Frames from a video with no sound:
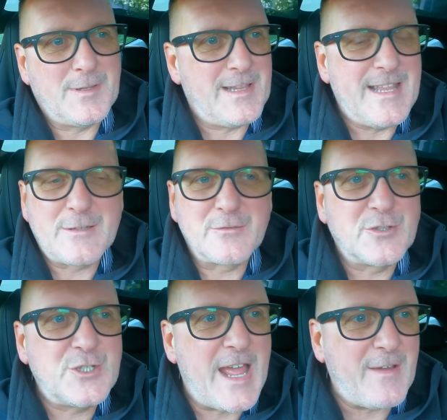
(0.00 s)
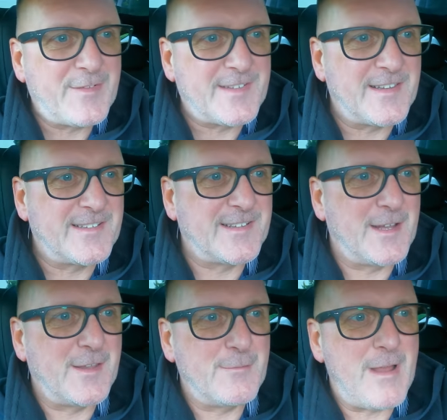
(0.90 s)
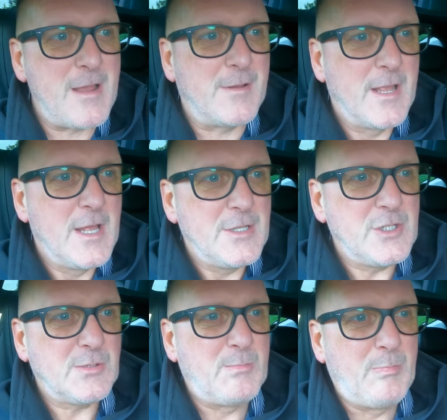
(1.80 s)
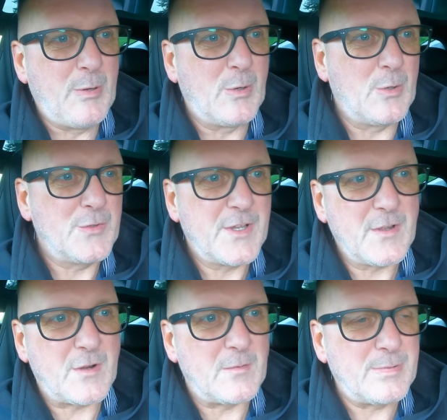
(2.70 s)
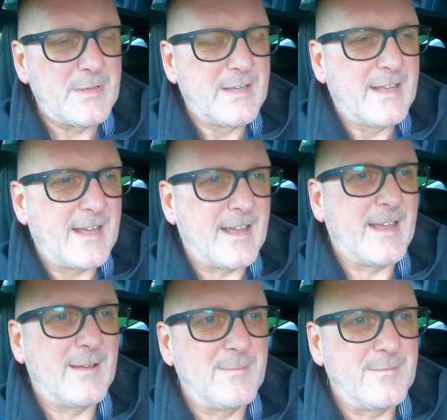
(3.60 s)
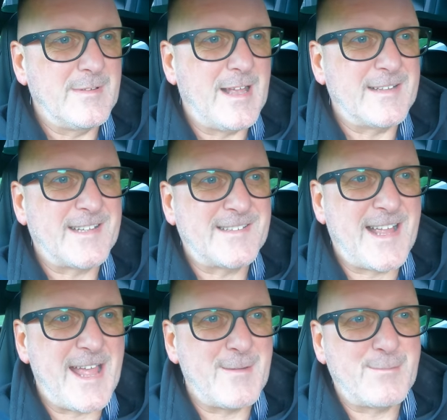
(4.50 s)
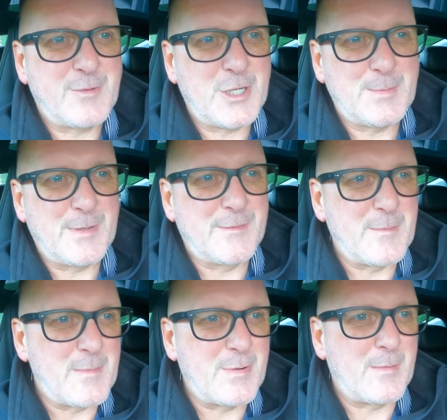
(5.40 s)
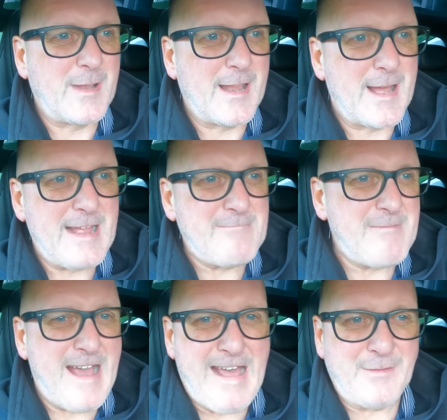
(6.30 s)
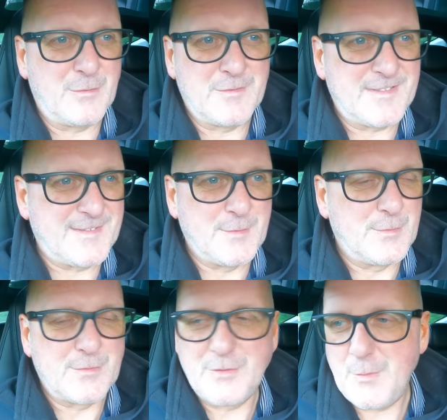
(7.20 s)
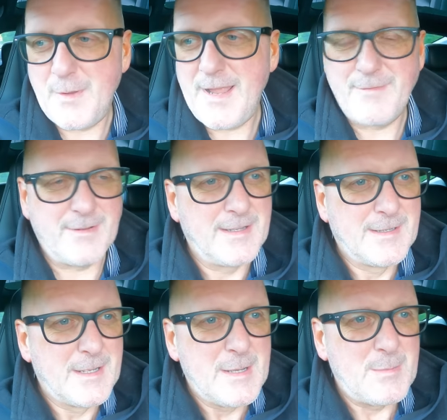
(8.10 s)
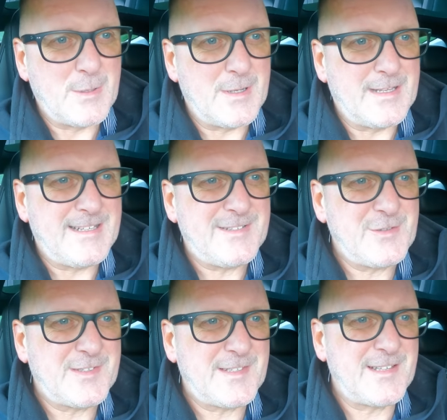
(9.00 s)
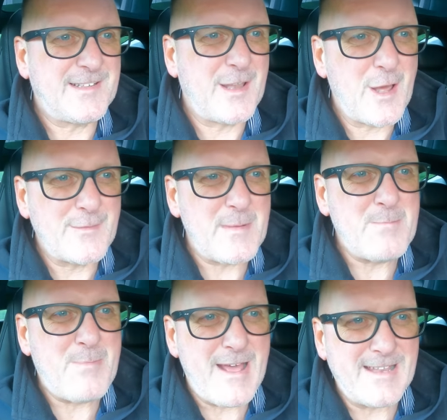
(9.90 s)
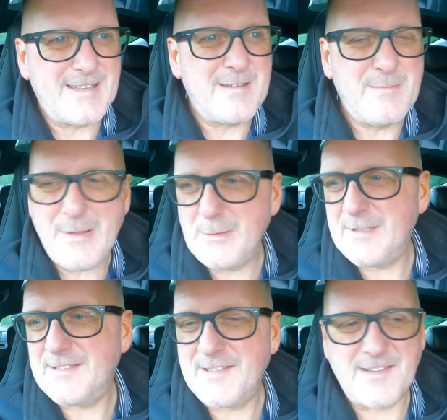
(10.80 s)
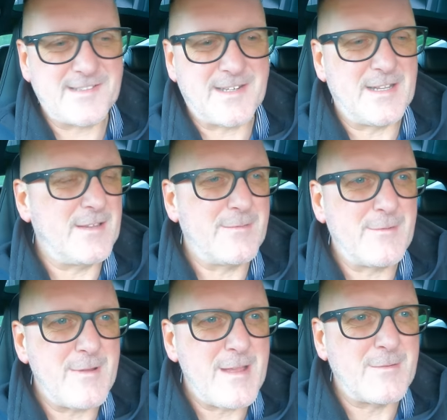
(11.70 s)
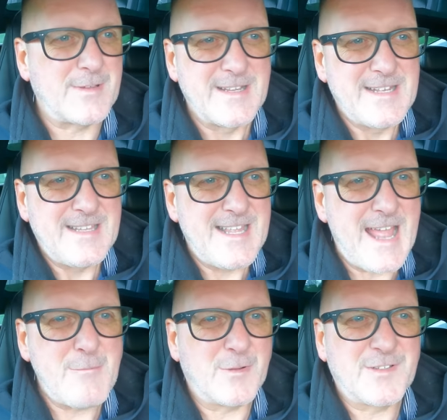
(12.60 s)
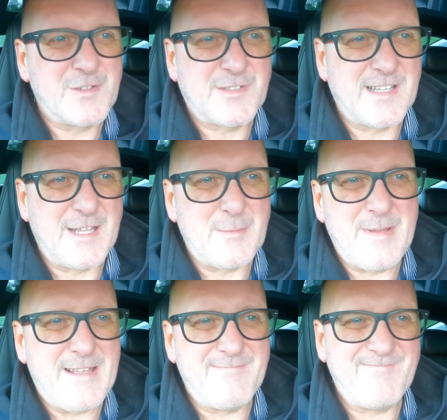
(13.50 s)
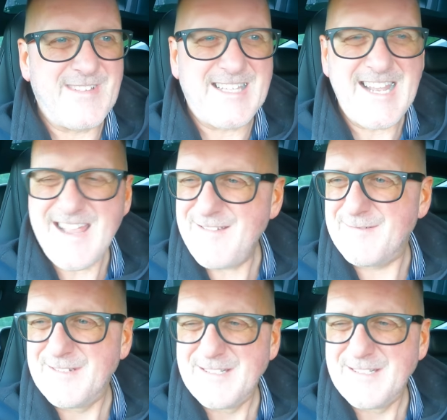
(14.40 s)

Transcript: little chefs at the side of the road, just boarded up. As I say, a couple of them are probably like adult stores or whatever, but it's just, there's a lot of abandoned buildings at the side of the road. The A1's just a little bit, I don't know,